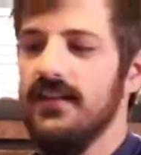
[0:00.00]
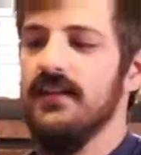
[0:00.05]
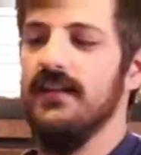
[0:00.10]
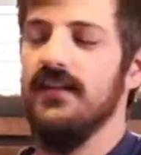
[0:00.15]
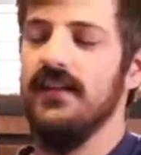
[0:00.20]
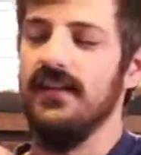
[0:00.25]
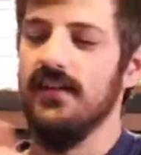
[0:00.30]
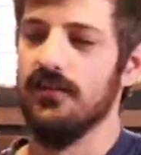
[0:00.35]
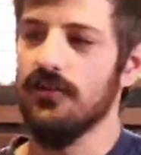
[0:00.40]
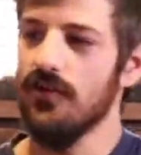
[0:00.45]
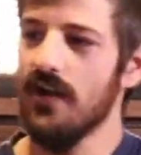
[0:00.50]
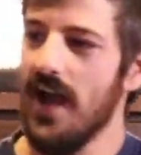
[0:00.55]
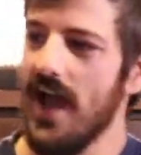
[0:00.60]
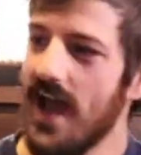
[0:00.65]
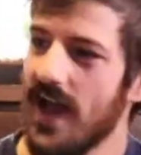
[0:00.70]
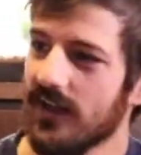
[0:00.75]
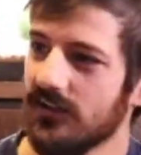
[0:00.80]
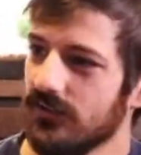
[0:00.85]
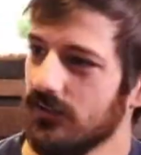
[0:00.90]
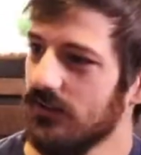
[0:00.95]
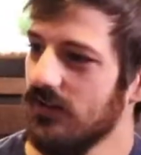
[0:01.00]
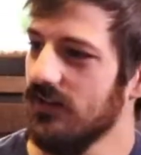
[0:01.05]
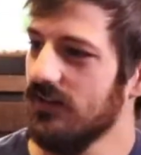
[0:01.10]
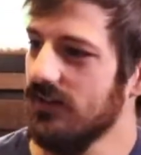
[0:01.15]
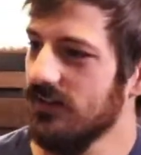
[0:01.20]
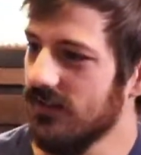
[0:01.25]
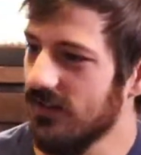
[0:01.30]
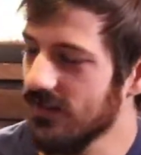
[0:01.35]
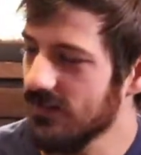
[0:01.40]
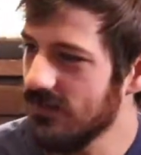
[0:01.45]
any cracks or
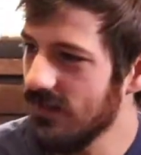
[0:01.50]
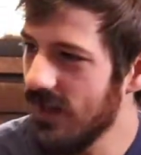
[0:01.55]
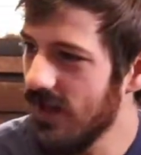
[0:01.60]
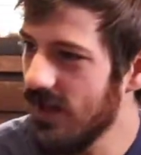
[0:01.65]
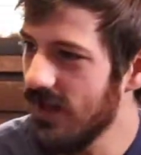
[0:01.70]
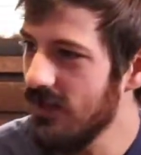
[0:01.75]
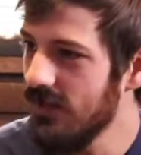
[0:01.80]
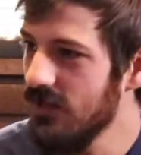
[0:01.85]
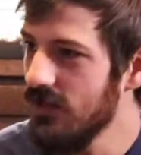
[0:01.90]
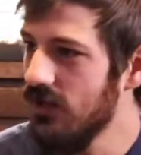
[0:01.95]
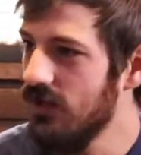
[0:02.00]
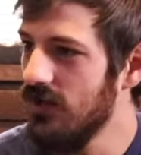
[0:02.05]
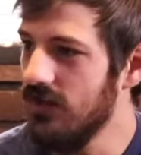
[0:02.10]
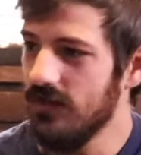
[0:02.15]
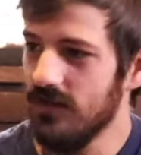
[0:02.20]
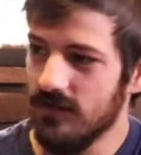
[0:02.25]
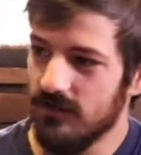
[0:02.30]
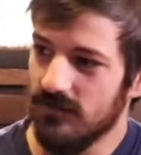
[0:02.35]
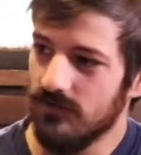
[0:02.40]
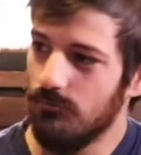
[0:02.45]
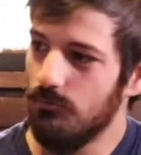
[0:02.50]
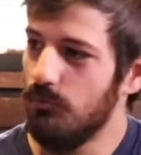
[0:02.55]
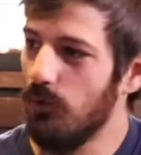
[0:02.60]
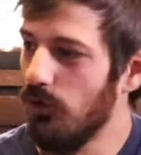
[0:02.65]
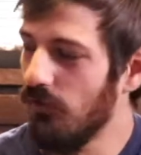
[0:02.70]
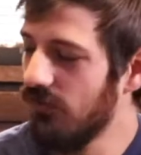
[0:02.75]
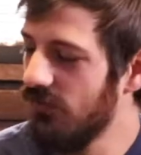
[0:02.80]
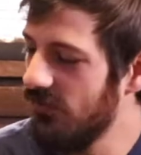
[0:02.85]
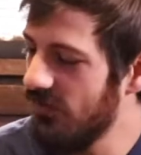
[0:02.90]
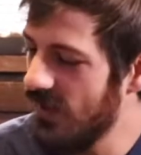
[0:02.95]
anything like that in
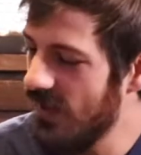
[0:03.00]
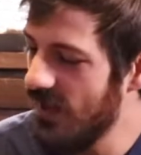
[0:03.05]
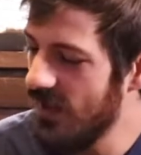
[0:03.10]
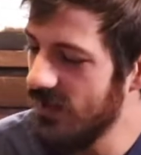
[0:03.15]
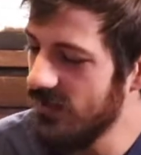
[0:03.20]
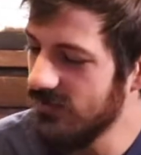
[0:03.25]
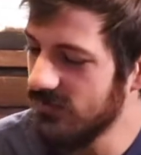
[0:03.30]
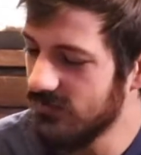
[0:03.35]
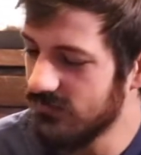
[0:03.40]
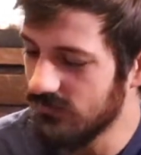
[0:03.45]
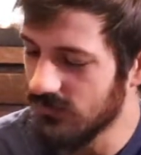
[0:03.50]
both of the heads,